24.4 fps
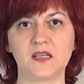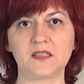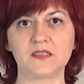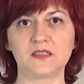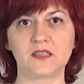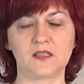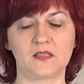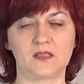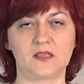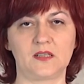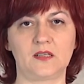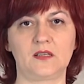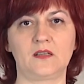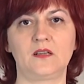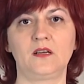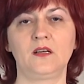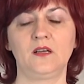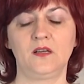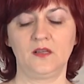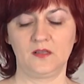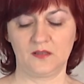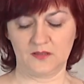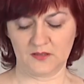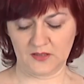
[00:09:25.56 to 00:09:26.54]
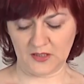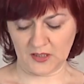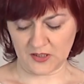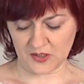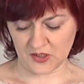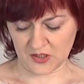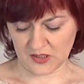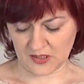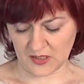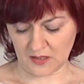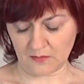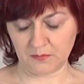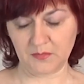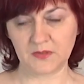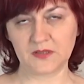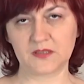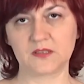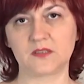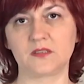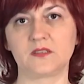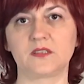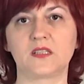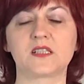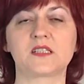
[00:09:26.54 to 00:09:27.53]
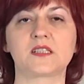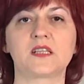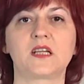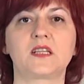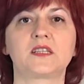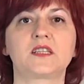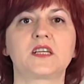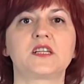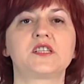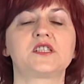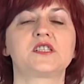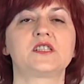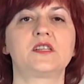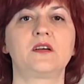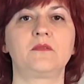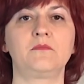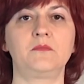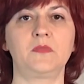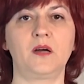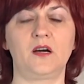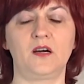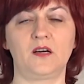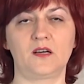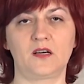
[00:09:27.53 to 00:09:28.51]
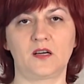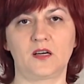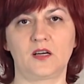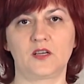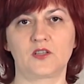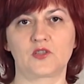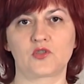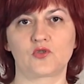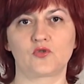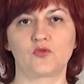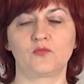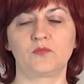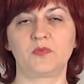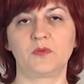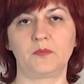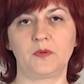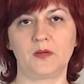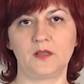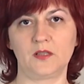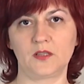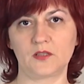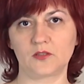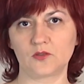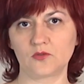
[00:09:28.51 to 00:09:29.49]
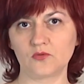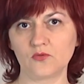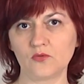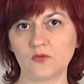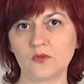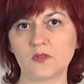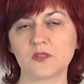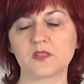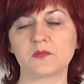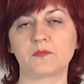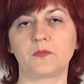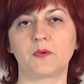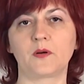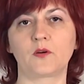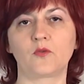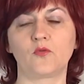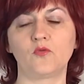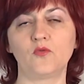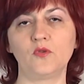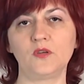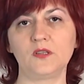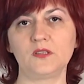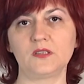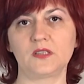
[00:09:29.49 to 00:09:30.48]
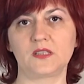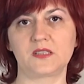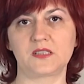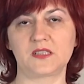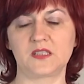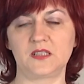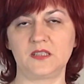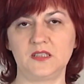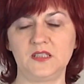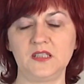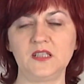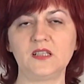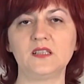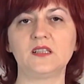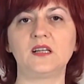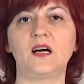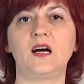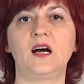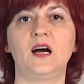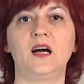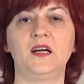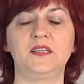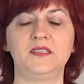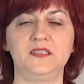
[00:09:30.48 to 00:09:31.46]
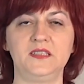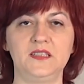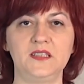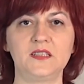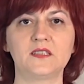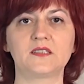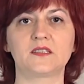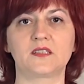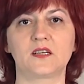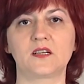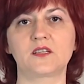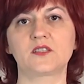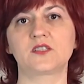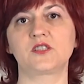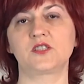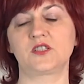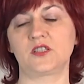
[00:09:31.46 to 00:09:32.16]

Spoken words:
loosely to be soft and comfortable for the person which will be wear the model.